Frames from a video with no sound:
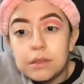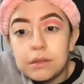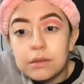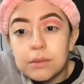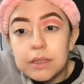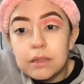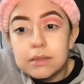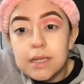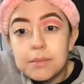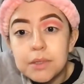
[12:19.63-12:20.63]
No, a long
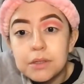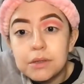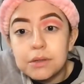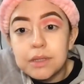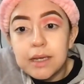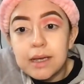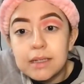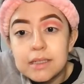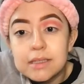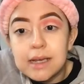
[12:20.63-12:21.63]
time ago, they had
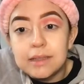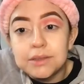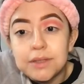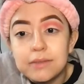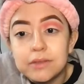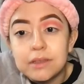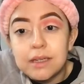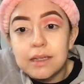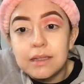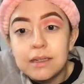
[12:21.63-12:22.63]
a scandal after
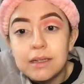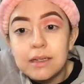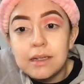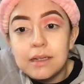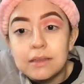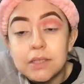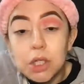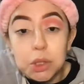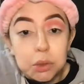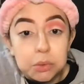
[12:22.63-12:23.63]
that.
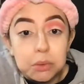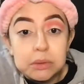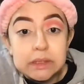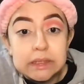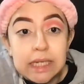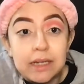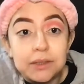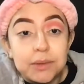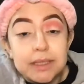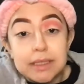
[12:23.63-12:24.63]
What was the
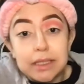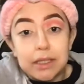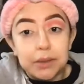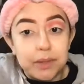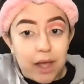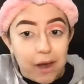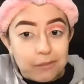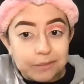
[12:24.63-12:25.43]
scandal? I didn't know that.